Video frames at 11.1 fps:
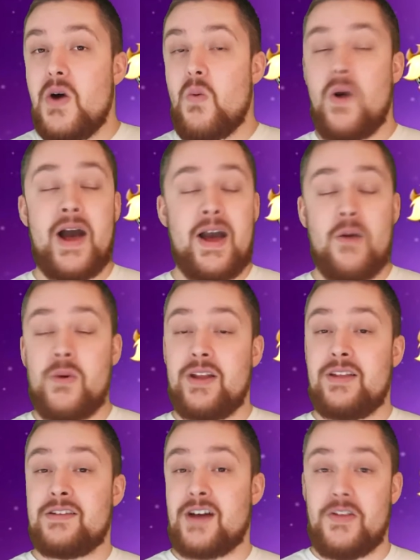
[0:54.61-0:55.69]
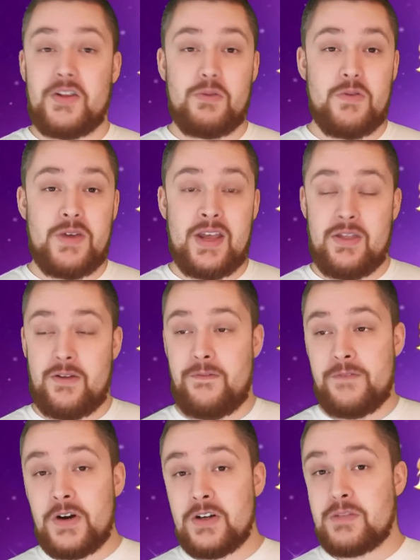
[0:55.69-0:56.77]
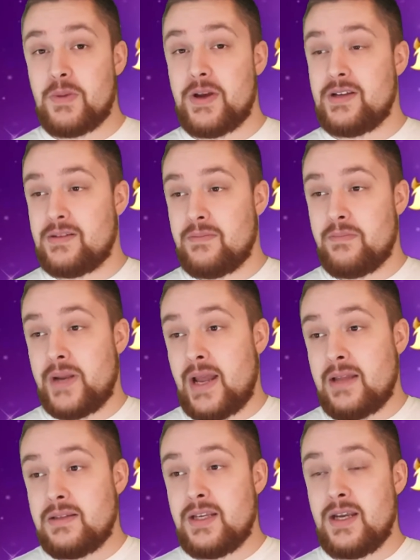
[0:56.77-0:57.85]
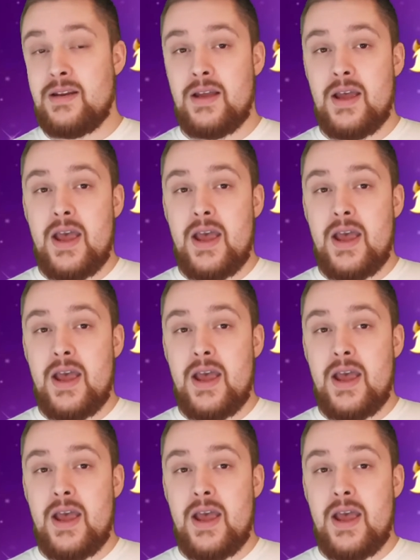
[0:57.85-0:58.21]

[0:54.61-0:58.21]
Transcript: why I went and saw this movie in the first place, but I did.